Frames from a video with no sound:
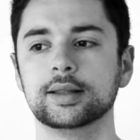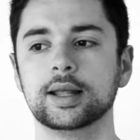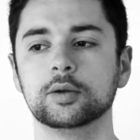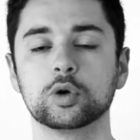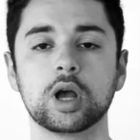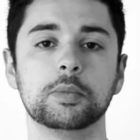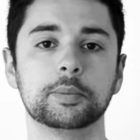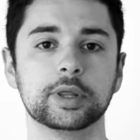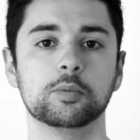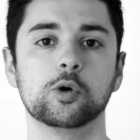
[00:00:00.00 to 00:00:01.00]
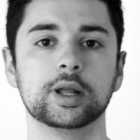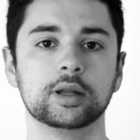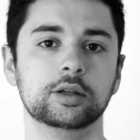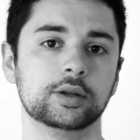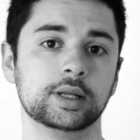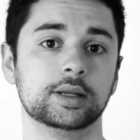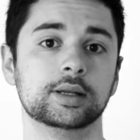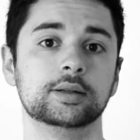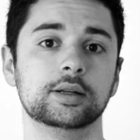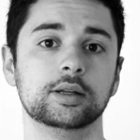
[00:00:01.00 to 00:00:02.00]
and then we'll come up in the morning and you can
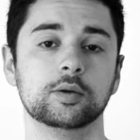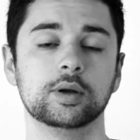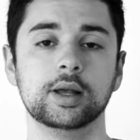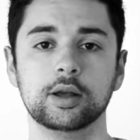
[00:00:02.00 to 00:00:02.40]
continue